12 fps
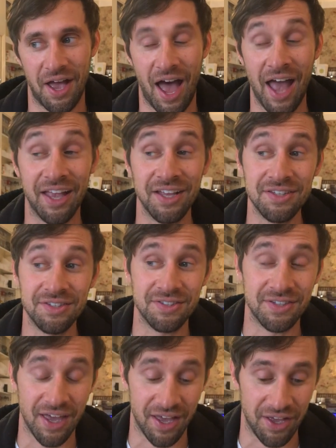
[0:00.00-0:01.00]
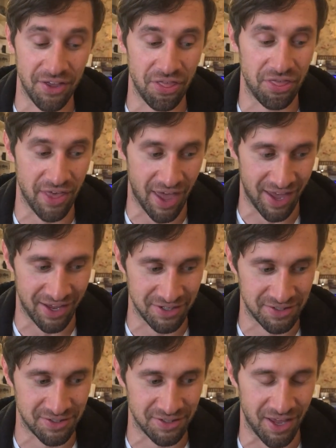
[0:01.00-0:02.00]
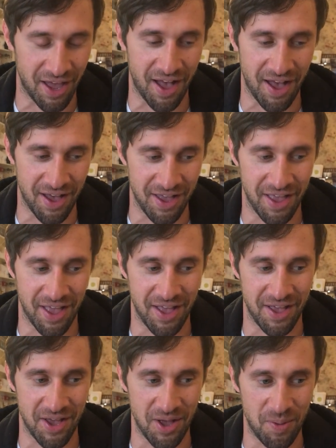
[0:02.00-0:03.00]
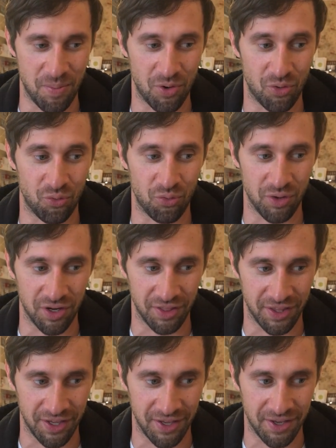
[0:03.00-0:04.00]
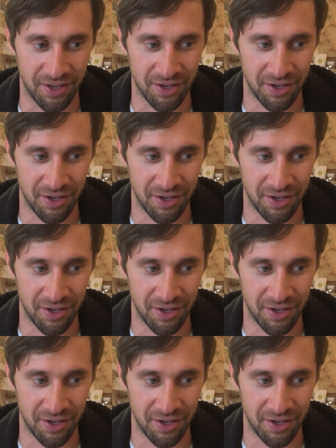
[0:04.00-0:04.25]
I can say that I am really